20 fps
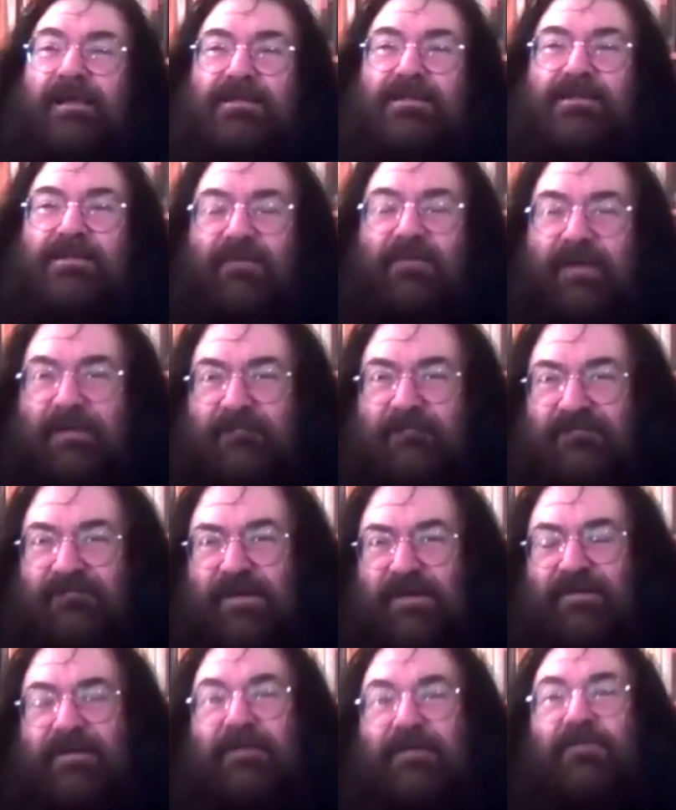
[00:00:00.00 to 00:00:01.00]
So I'm
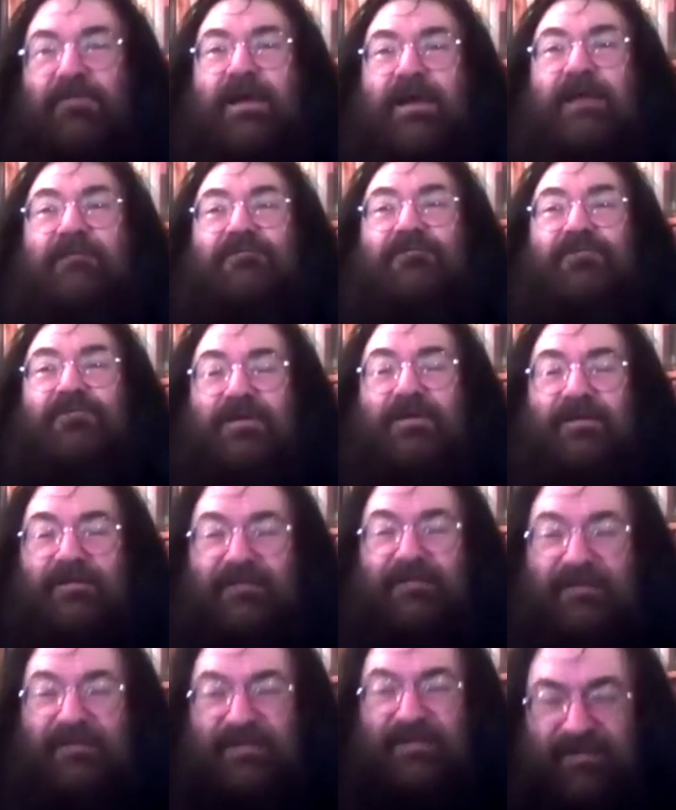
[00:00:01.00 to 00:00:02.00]
very
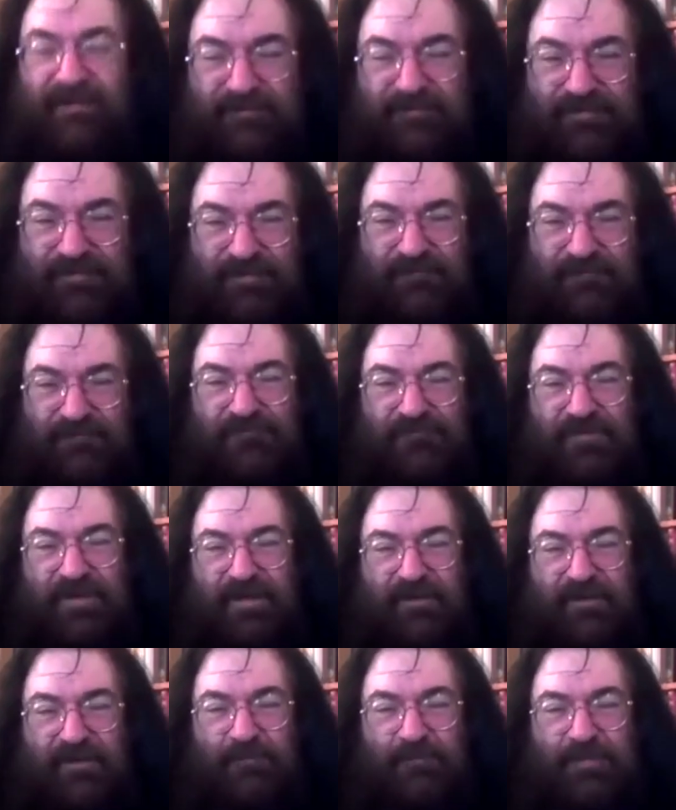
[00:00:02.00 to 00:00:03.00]
grateful to you for
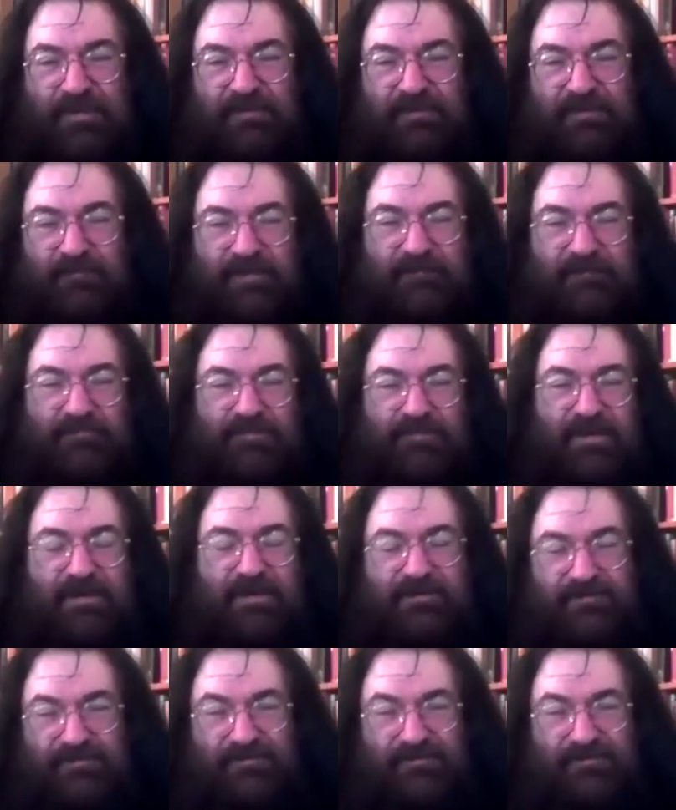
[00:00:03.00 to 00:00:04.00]
helping me
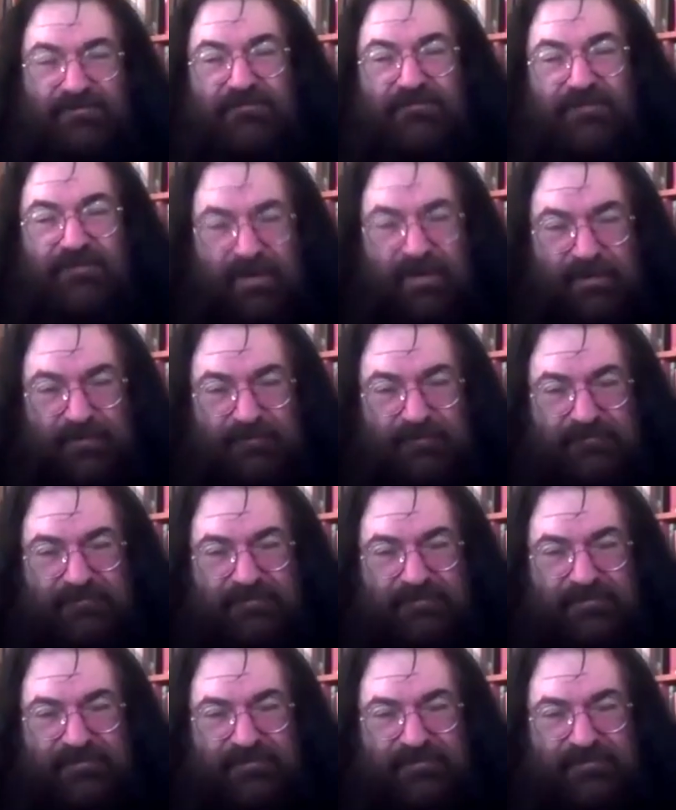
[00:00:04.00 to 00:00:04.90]
break new ground.